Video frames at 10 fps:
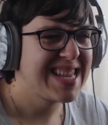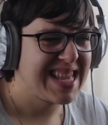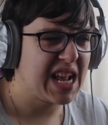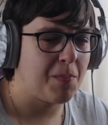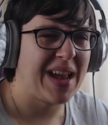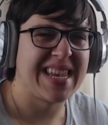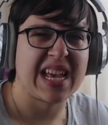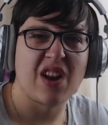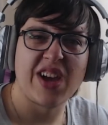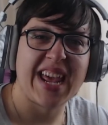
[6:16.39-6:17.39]
That's
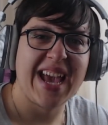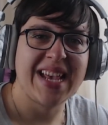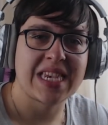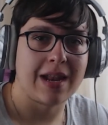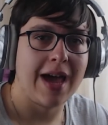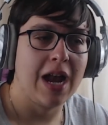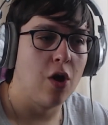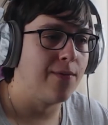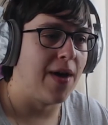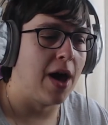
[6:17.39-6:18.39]
basically like this, like a
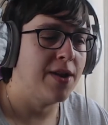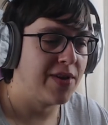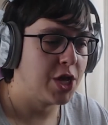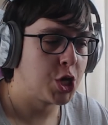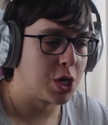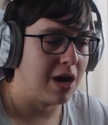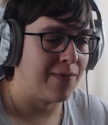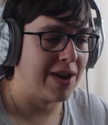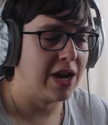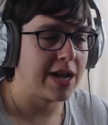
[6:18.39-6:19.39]
lot of unfinished
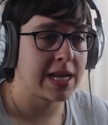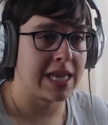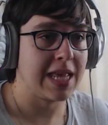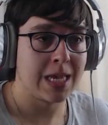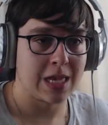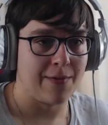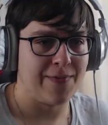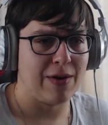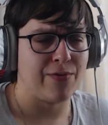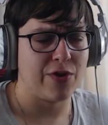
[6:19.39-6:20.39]
stuff and like silly stuff
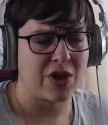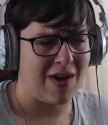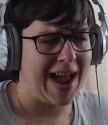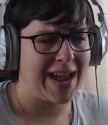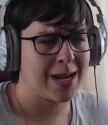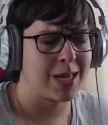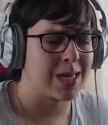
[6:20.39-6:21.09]
fell through the cracks.